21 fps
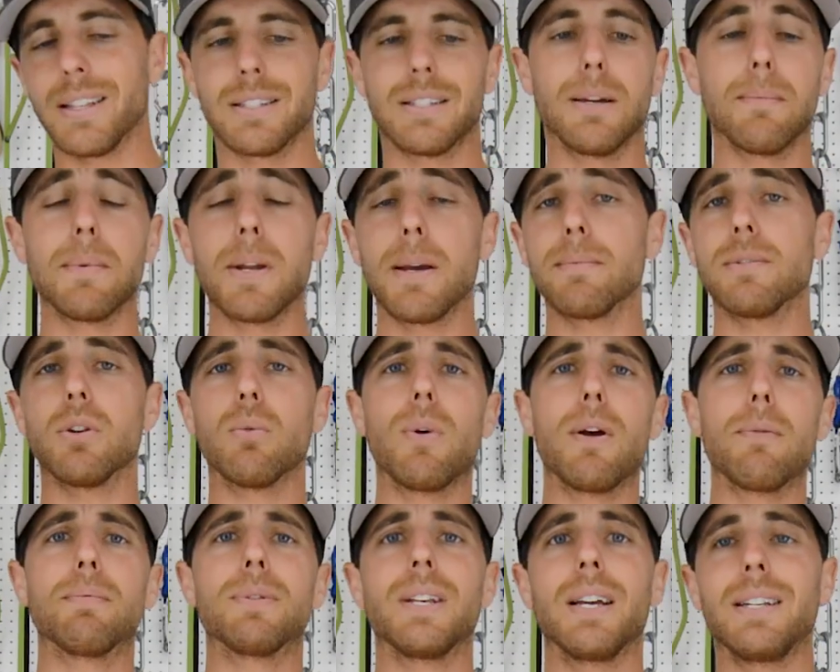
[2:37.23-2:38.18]
and sometimes their
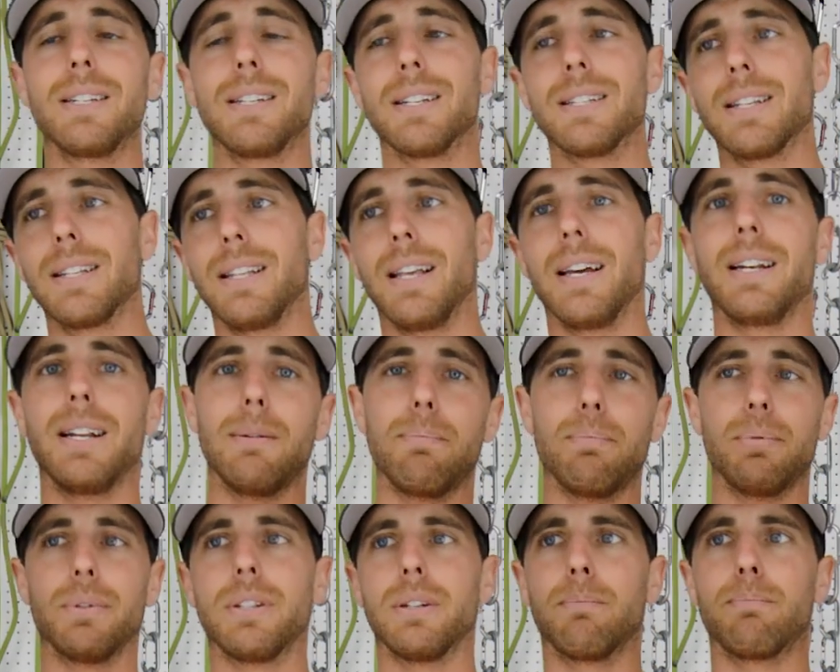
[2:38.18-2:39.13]
website doesn't line
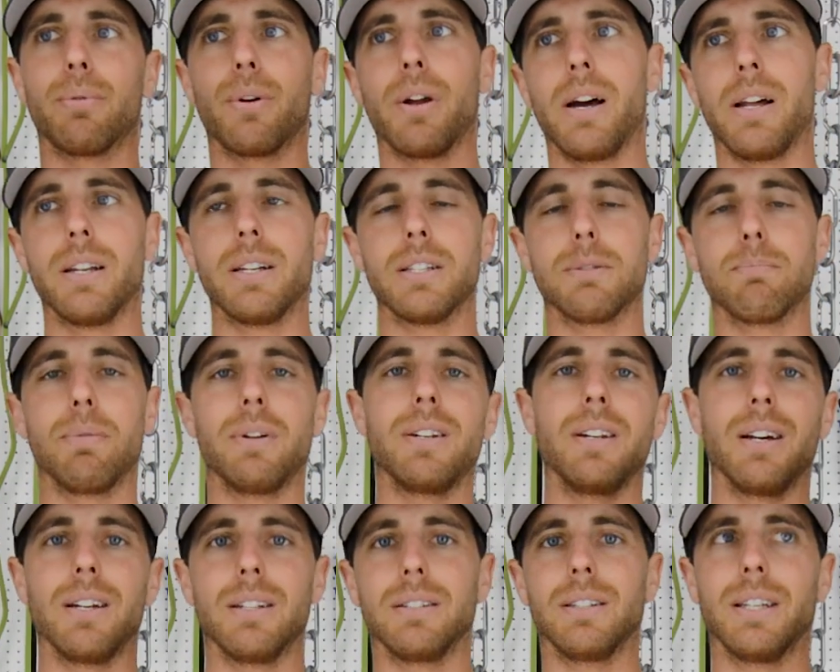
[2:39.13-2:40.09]
up with their products, but
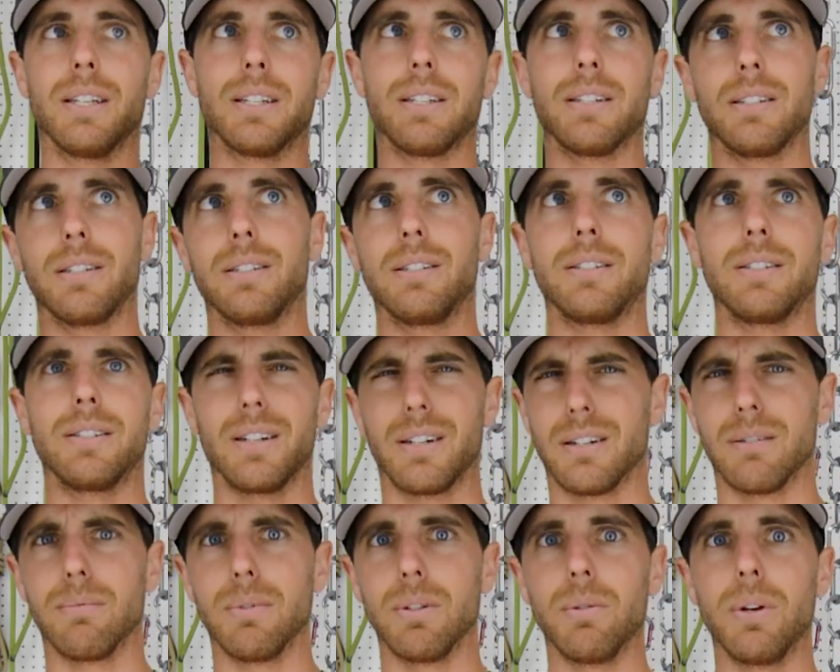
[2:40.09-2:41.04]
not like in a
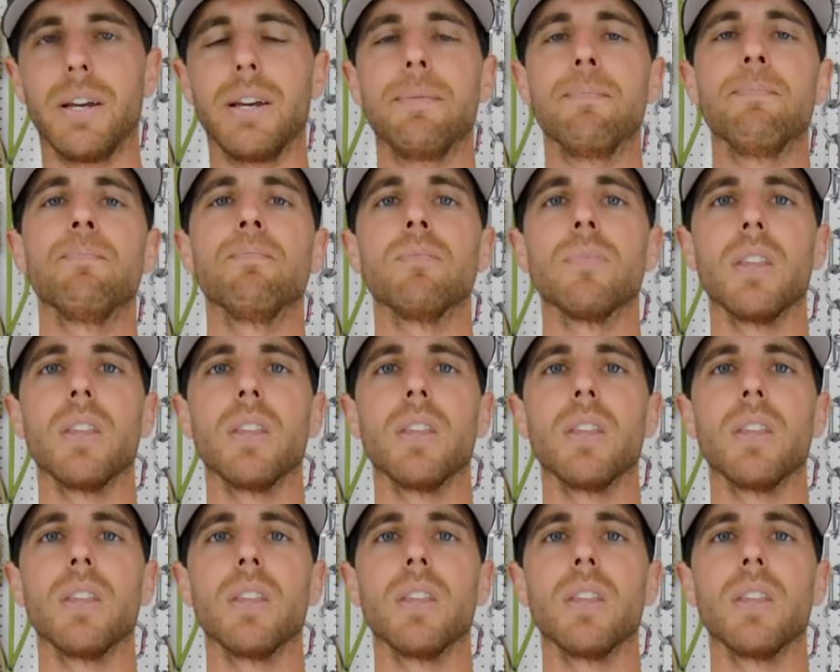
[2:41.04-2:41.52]
terrible way.